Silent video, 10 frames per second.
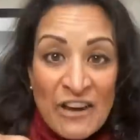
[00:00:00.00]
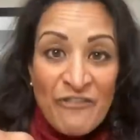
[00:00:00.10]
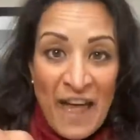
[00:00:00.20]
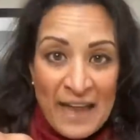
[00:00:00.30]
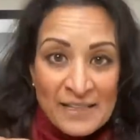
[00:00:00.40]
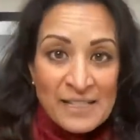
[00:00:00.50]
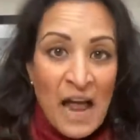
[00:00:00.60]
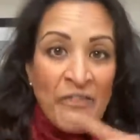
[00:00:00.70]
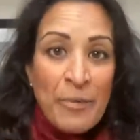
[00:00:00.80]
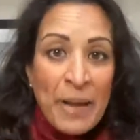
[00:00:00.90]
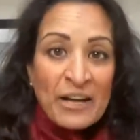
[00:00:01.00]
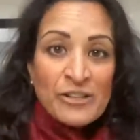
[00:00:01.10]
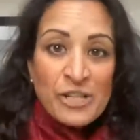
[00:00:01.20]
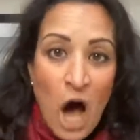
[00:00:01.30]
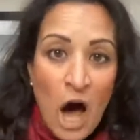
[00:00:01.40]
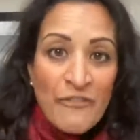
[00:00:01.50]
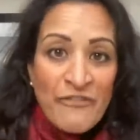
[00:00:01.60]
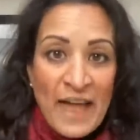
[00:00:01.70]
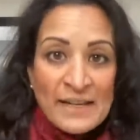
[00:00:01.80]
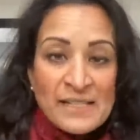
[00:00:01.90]
defense, not the Bengals
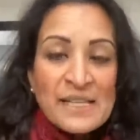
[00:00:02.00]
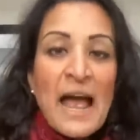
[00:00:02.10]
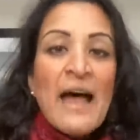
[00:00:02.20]
offense,